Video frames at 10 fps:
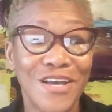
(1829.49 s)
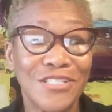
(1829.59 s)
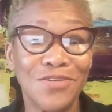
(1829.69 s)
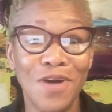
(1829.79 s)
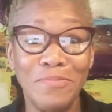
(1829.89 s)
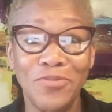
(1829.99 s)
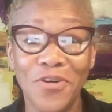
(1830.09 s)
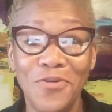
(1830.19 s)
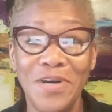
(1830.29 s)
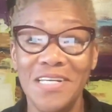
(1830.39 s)
So I'm
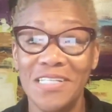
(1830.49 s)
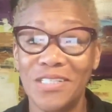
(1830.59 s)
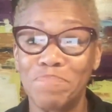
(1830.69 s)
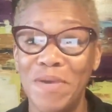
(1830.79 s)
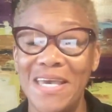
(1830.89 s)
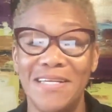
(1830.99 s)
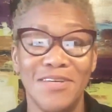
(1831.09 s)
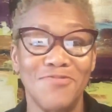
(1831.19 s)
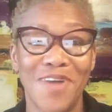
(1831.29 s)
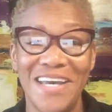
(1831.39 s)
growing,
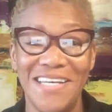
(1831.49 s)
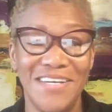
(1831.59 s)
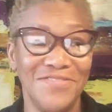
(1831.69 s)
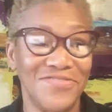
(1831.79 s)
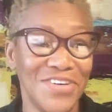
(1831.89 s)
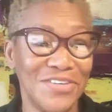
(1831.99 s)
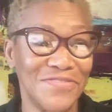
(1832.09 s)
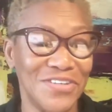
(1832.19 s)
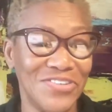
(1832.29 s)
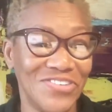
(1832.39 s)
expanding right here in front
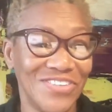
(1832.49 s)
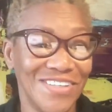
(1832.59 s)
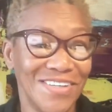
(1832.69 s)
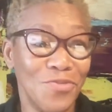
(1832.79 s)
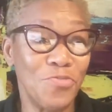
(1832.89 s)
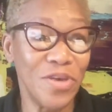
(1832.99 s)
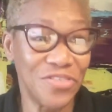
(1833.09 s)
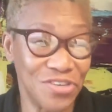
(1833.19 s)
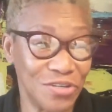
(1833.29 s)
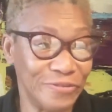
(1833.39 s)
of you,
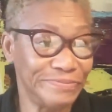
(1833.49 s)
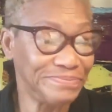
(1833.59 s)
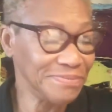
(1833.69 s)
with you.